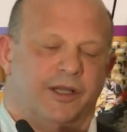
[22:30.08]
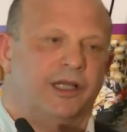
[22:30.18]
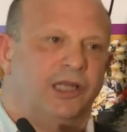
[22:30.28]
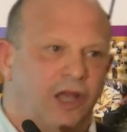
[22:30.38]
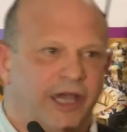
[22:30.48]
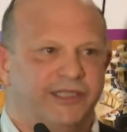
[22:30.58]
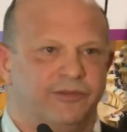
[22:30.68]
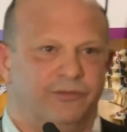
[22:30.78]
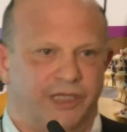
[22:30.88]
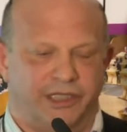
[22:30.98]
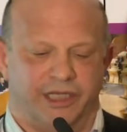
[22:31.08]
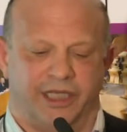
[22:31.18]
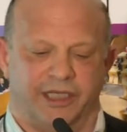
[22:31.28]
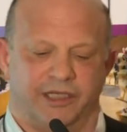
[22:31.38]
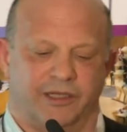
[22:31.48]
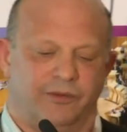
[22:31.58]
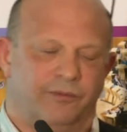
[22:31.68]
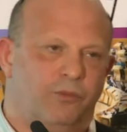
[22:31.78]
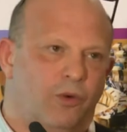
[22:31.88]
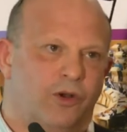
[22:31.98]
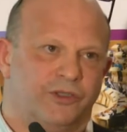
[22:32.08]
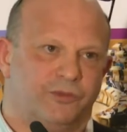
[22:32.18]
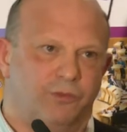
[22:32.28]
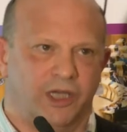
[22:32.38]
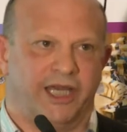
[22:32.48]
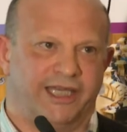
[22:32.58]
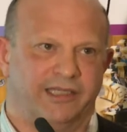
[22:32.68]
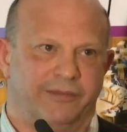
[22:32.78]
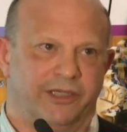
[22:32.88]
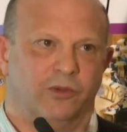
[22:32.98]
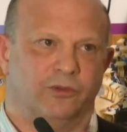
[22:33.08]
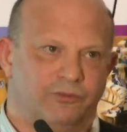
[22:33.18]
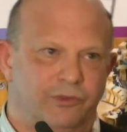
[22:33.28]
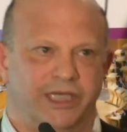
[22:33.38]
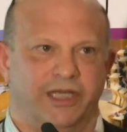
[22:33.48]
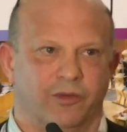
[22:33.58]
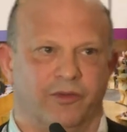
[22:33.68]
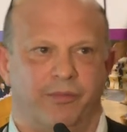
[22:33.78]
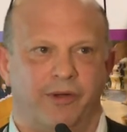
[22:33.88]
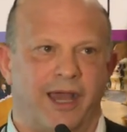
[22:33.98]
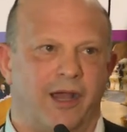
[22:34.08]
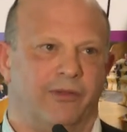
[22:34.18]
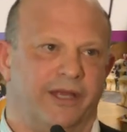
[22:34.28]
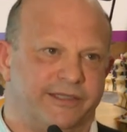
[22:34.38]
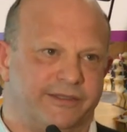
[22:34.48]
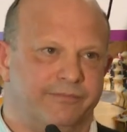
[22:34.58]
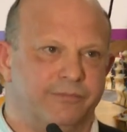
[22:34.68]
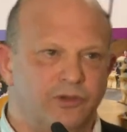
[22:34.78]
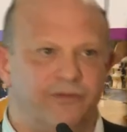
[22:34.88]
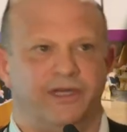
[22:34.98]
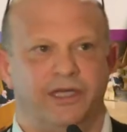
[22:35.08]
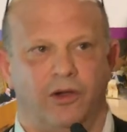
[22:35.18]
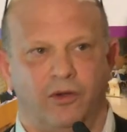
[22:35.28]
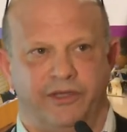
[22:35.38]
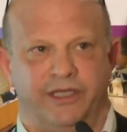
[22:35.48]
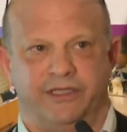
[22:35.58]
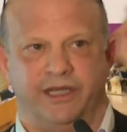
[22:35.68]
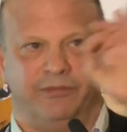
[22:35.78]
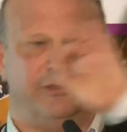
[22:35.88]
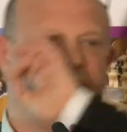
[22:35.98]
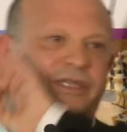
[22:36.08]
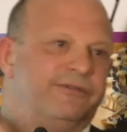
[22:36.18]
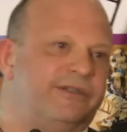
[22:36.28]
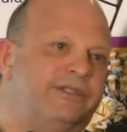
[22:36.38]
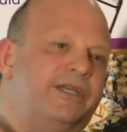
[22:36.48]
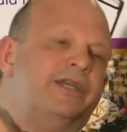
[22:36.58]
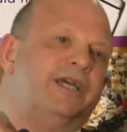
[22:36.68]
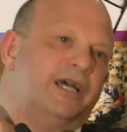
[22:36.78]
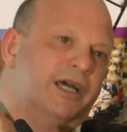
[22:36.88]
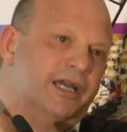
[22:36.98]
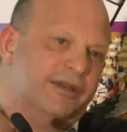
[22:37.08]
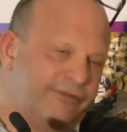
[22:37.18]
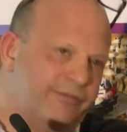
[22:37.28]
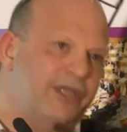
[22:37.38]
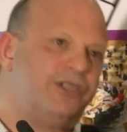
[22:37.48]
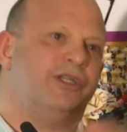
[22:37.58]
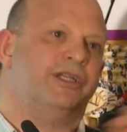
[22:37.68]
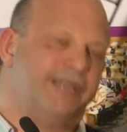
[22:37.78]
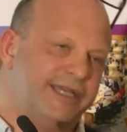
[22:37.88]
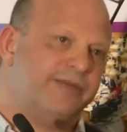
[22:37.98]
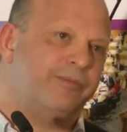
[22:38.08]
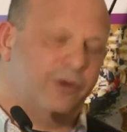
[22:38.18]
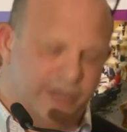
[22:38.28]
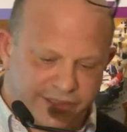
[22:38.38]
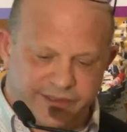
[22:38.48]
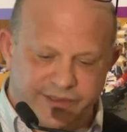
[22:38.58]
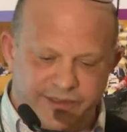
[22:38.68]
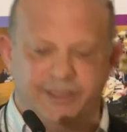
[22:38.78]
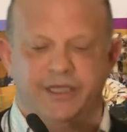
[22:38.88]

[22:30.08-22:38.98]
light reading, what one academic calls reading on the prowl, that's moving on the internet between different uh, information and data points,